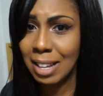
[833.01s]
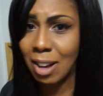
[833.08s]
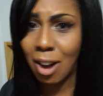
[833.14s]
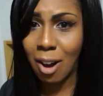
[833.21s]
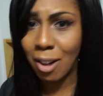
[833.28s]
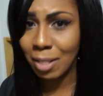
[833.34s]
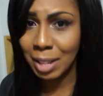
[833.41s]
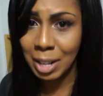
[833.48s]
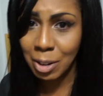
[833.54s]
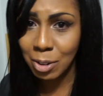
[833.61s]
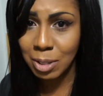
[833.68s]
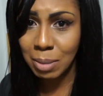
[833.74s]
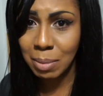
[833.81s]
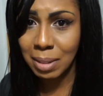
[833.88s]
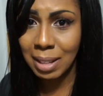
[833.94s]
like a holiday
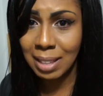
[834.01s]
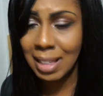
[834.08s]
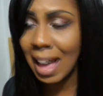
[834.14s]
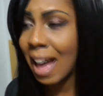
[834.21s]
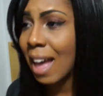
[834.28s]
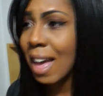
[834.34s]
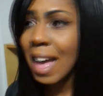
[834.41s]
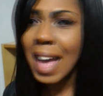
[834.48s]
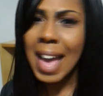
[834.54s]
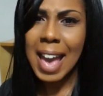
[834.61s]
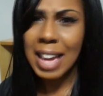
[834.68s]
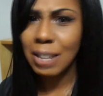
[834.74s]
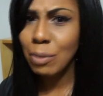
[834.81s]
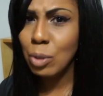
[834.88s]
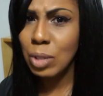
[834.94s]
or something like that?
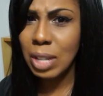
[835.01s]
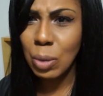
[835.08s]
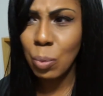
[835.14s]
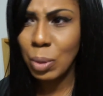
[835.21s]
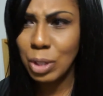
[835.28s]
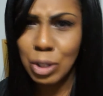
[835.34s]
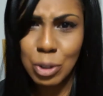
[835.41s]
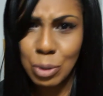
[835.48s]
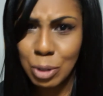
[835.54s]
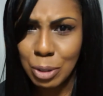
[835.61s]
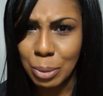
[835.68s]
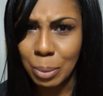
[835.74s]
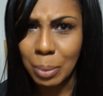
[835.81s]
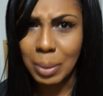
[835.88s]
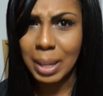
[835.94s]
And if you did, what did you do?